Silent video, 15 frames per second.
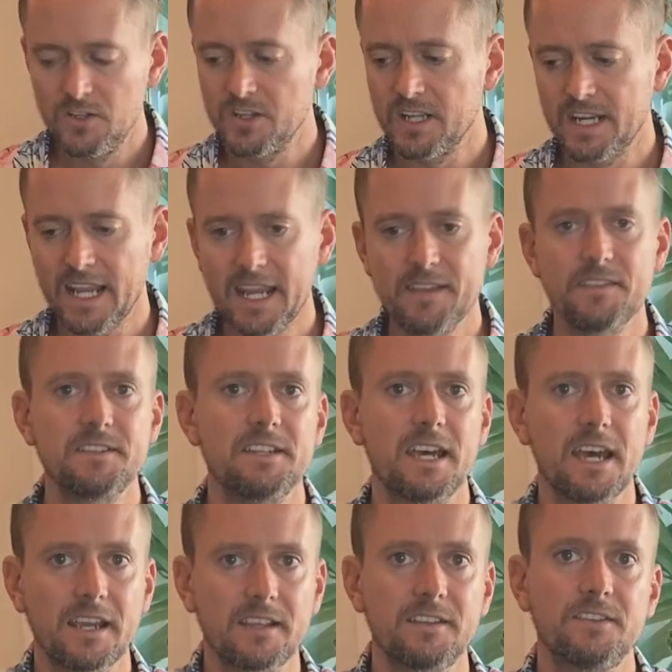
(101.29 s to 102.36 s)
You can hand the
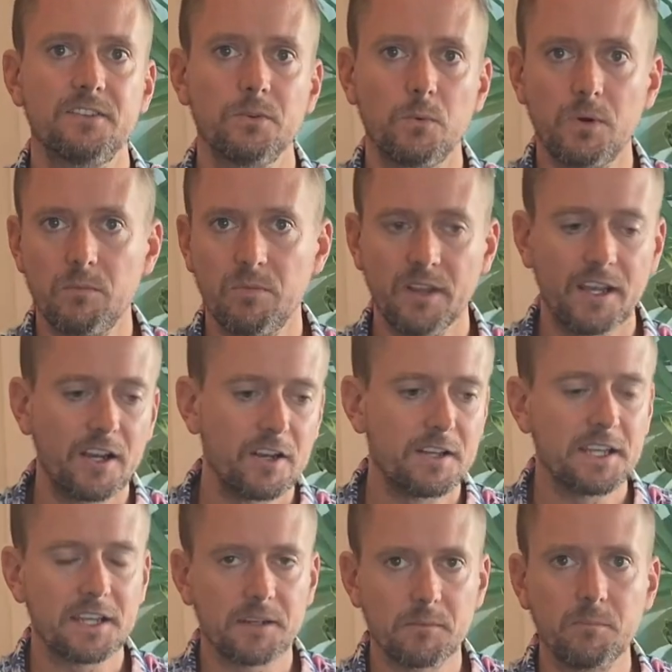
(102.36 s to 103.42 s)
deck to one
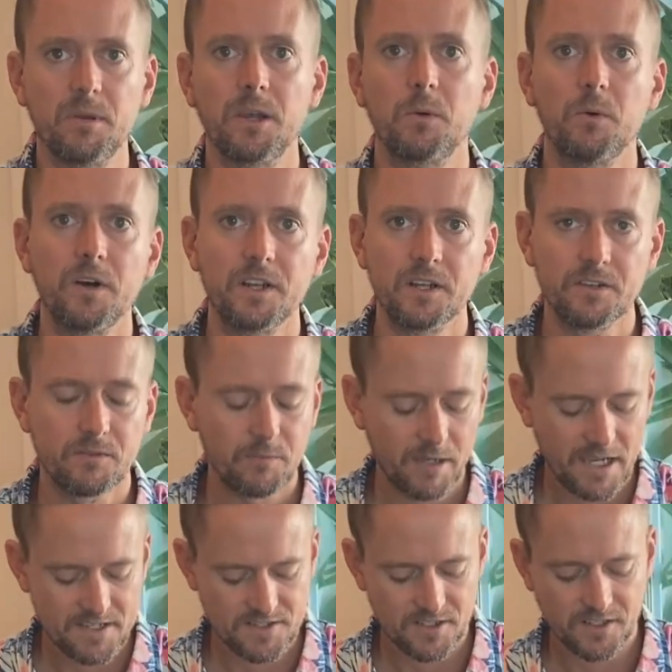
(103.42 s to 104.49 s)
player and they can pick one
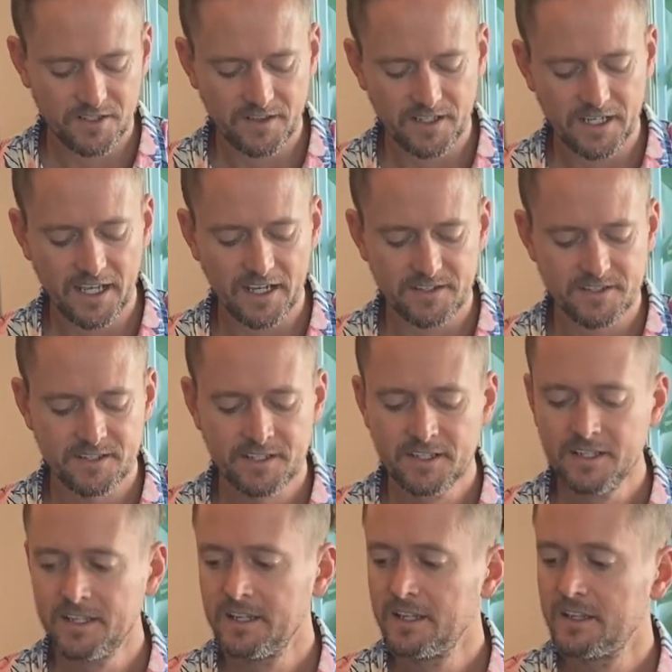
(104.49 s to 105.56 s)
and pass it on to the next.